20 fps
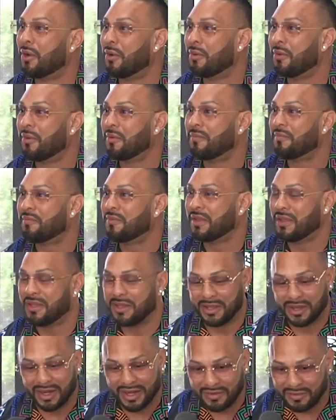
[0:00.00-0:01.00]
It depends, right?
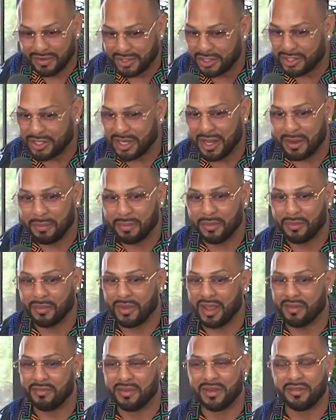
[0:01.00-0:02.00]
You're not even in shape. We
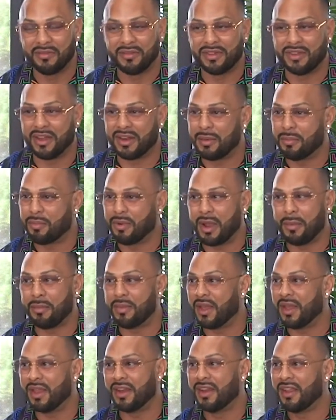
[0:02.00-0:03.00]
haven't done the prep
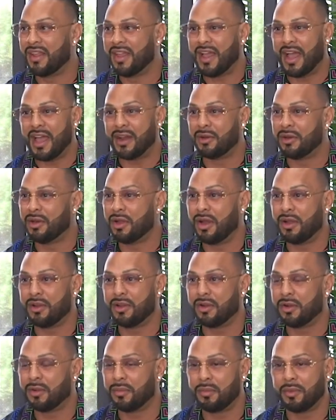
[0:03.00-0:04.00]
yet. I don't know how
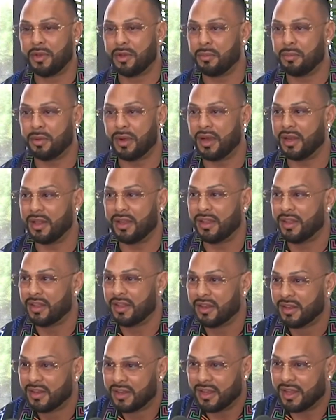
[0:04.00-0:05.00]
your your body,
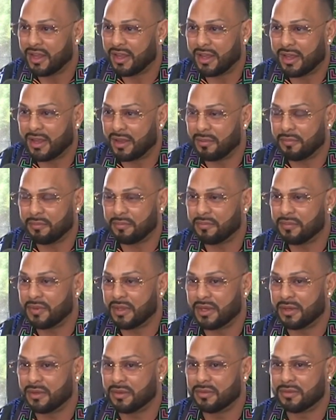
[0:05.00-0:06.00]
um, you
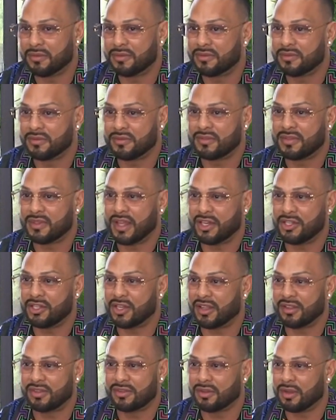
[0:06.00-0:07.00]
know,
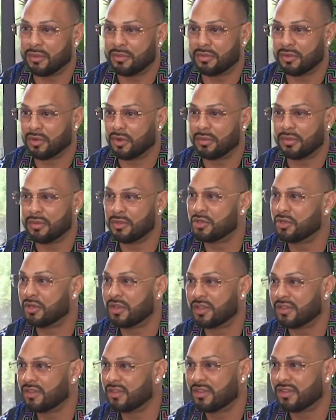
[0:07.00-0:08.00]
digests or absorbs
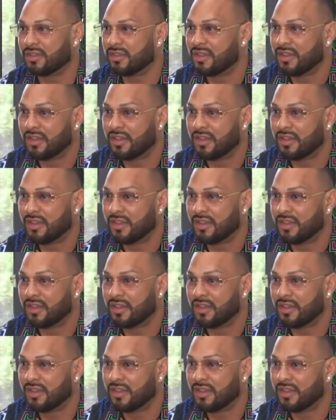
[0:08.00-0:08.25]
nutrients.